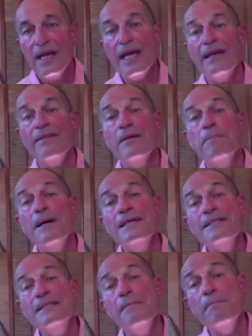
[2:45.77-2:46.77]
and the
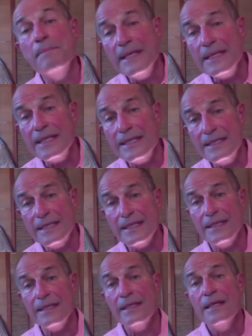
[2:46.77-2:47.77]

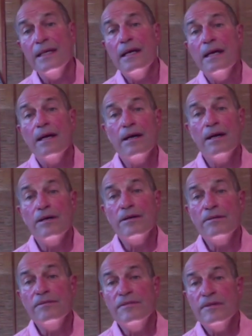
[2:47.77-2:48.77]
possibility
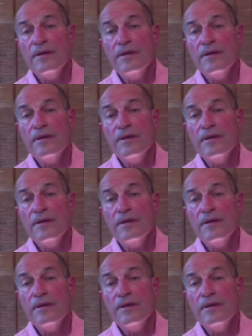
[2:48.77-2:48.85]
of